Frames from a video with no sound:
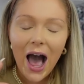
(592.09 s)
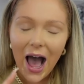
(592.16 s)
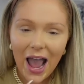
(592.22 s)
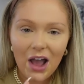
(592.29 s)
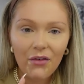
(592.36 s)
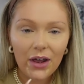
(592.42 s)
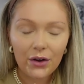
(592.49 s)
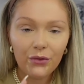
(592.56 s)
I
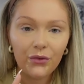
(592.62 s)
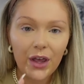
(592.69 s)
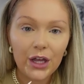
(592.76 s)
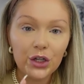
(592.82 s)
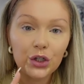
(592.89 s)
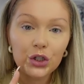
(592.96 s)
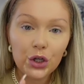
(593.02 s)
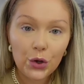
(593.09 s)
have had a
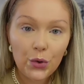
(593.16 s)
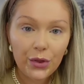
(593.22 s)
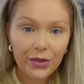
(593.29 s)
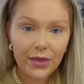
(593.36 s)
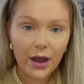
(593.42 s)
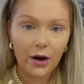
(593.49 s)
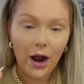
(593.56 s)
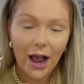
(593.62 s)
faked tooth
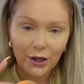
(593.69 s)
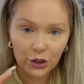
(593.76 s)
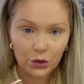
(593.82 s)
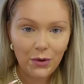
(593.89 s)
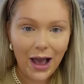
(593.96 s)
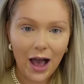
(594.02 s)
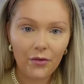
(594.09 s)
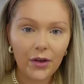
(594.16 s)
there. I do
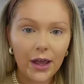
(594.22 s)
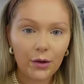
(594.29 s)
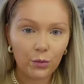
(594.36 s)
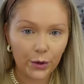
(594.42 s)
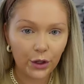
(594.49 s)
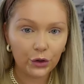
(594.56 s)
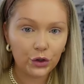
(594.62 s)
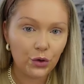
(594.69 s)
have a
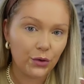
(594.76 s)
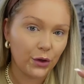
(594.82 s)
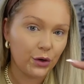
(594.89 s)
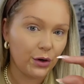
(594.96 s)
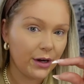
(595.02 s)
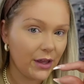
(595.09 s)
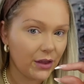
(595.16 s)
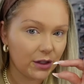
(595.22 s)
real tooth
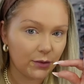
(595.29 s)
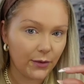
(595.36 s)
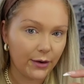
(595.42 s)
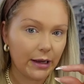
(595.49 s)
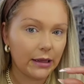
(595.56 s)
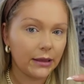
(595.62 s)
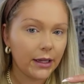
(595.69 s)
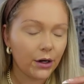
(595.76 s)
underneath. It's
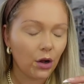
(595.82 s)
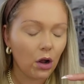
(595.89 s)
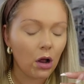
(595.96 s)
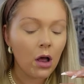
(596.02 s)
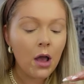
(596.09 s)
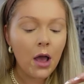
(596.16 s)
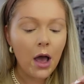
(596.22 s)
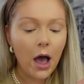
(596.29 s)
very
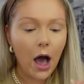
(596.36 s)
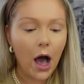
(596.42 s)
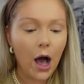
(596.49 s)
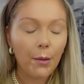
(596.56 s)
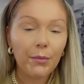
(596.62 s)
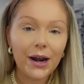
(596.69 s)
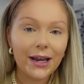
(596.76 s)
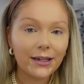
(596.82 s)
little,
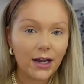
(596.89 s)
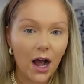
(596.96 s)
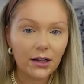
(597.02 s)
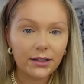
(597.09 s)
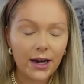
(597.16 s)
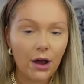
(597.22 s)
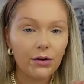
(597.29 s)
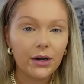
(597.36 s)
but I
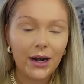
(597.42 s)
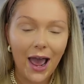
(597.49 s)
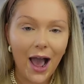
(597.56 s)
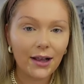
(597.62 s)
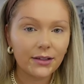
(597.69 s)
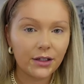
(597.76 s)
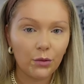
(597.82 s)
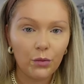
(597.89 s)
knocked it out in an
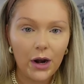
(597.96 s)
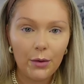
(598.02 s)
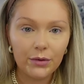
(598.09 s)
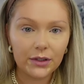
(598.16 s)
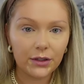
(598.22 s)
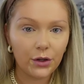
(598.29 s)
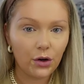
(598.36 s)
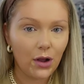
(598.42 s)
accident when I
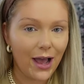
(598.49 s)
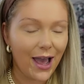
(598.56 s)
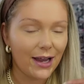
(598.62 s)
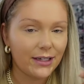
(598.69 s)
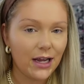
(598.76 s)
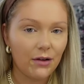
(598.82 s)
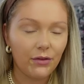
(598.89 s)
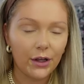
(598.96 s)
was little. I
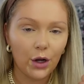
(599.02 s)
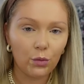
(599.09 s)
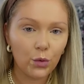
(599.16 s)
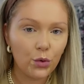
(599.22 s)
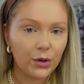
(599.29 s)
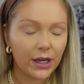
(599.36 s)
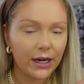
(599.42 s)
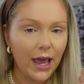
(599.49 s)
had to have like a
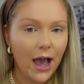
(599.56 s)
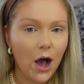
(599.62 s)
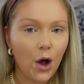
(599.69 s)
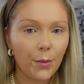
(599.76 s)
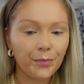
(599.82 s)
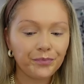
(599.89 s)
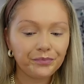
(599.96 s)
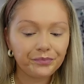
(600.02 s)
root
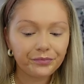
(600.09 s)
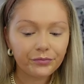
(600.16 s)
canal